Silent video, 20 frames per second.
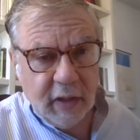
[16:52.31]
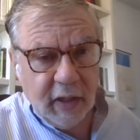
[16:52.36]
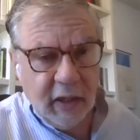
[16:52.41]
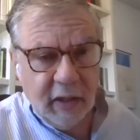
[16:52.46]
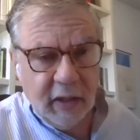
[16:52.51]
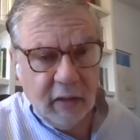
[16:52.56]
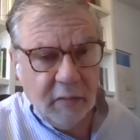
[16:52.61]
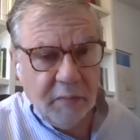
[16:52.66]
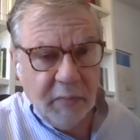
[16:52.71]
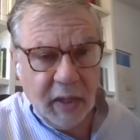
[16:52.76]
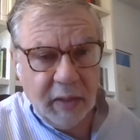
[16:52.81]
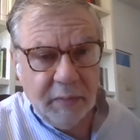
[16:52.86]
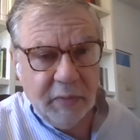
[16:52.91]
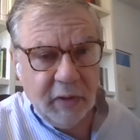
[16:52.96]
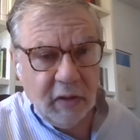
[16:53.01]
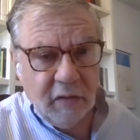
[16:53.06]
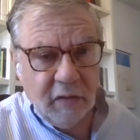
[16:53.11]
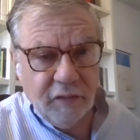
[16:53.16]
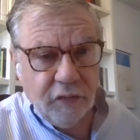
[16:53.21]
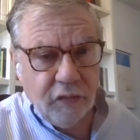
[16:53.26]
and
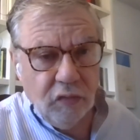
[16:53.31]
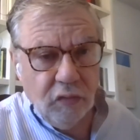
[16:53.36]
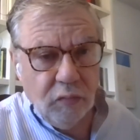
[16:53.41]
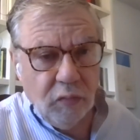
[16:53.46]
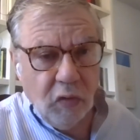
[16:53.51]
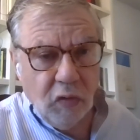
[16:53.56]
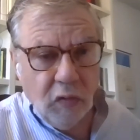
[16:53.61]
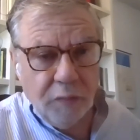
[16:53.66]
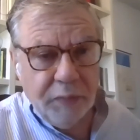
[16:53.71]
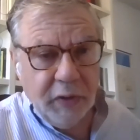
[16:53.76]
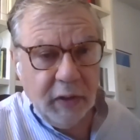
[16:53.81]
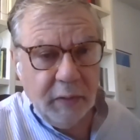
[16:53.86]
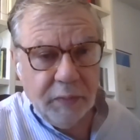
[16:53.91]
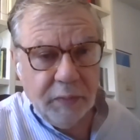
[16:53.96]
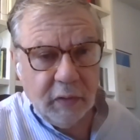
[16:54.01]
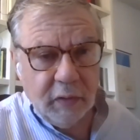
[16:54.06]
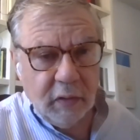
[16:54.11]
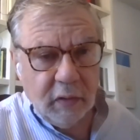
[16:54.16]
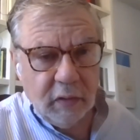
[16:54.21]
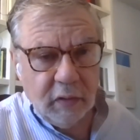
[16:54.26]
maybe a few more
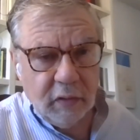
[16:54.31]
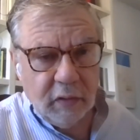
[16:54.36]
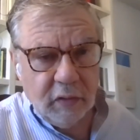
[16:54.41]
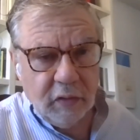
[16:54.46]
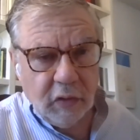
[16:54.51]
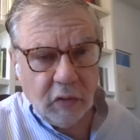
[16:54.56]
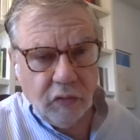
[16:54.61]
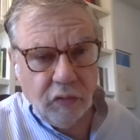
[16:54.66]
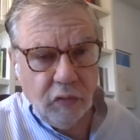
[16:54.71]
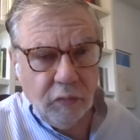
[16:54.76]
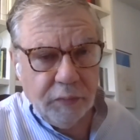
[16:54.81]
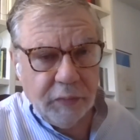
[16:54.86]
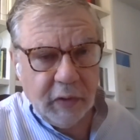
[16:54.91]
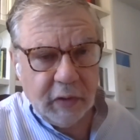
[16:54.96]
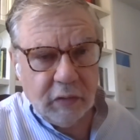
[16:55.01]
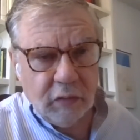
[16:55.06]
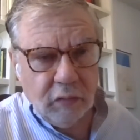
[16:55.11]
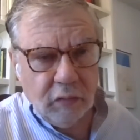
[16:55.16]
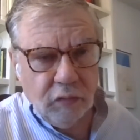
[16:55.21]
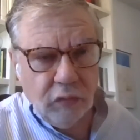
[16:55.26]
people, the group
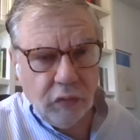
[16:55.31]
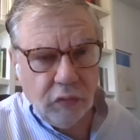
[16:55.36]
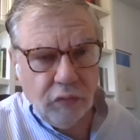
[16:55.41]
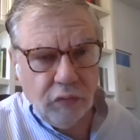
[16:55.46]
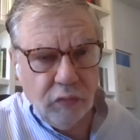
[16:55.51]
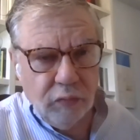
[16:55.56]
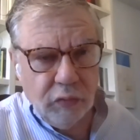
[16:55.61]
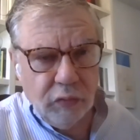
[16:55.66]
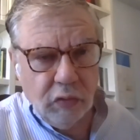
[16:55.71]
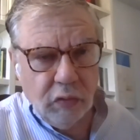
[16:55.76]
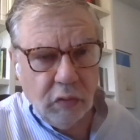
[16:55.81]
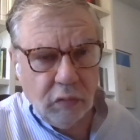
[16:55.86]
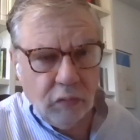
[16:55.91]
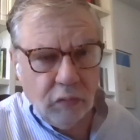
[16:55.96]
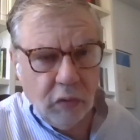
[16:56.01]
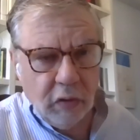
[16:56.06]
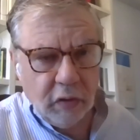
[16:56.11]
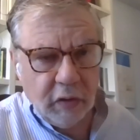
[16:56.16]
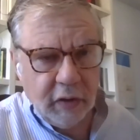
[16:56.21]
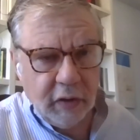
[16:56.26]
that with whom you are
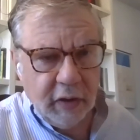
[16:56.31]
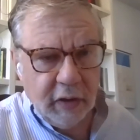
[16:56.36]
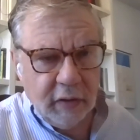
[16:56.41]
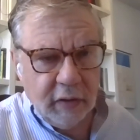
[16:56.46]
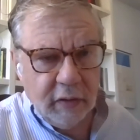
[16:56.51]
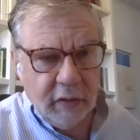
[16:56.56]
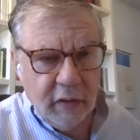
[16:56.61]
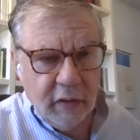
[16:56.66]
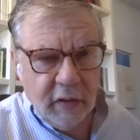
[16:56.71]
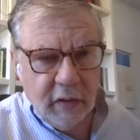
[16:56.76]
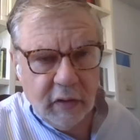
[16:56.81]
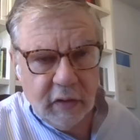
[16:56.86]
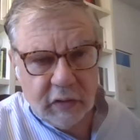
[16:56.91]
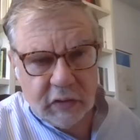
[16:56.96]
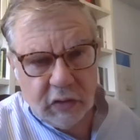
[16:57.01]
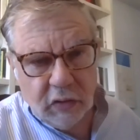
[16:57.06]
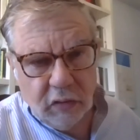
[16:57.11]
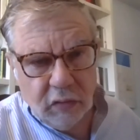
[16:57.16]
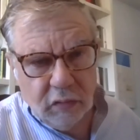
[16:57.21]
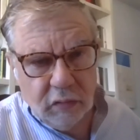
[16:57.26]
working.
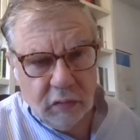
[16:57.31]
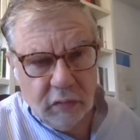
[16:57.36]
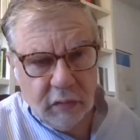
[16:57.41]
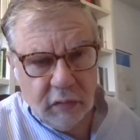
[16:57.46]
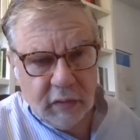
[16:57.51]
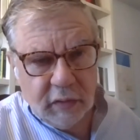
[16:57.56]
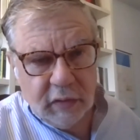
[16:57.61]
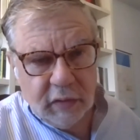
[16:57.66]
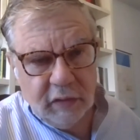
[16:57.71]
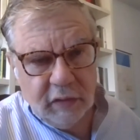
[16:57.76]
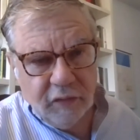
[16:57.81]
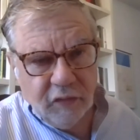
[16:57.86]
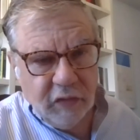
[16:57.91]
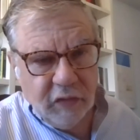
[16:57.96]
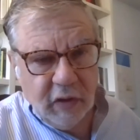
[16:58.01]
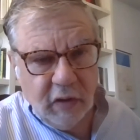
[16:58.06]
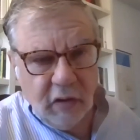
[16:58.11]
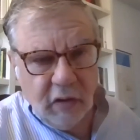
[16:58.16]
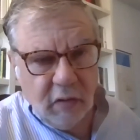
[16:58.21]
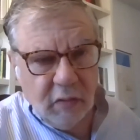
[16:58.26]
So if
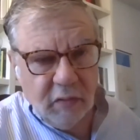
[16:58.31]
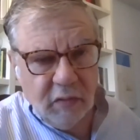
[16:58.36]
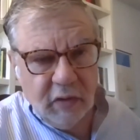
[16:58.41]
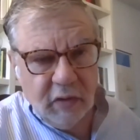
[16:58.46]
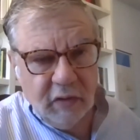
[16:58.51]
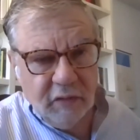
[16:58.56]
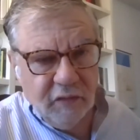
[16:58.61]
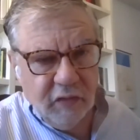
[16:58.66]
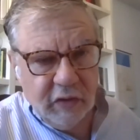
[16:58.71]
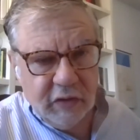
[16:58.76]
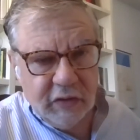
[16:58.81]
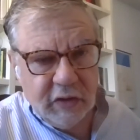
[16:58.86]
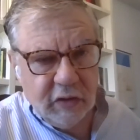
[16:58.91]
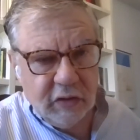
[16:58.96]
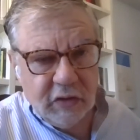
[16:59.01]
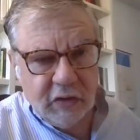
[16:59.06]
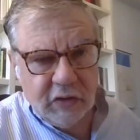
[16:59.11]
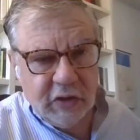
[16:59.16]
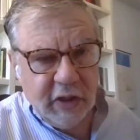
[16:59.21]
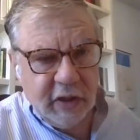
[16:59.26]
there are
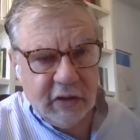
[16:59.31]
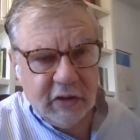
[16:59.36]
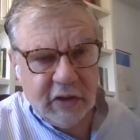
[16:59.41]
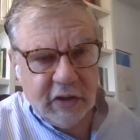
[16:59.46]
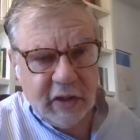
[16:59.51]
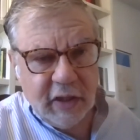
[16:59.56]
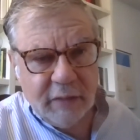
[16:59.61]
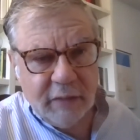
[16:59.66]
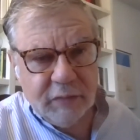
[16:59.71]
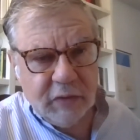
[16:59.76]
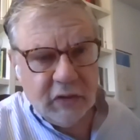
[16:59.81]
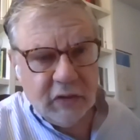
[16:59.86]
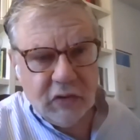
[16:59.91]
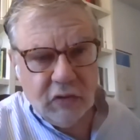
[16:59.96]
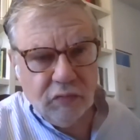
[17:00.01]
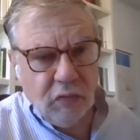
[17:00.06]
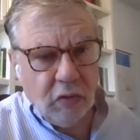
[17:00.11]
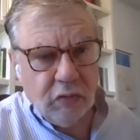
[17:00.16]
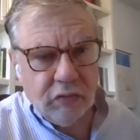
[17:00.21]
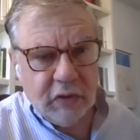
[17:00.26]
envisaged 10 chapters,
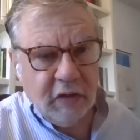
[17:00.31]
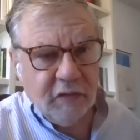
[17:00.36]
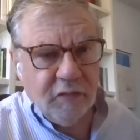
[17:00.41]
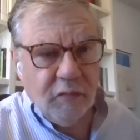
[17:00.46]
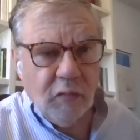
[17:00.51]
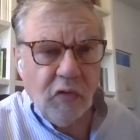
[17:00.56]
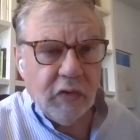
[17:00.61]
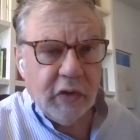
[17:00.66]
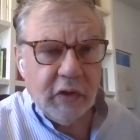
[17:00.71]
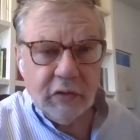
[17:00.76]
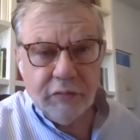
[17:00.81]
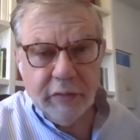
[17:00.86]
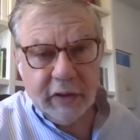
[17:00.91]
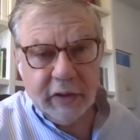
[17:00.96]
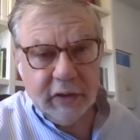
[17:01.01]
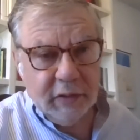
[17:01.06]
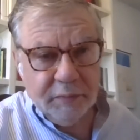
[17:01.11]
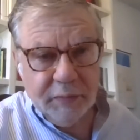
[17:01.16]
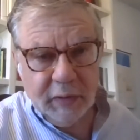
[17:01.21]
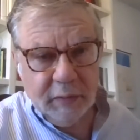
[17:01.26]
you won't have more than 20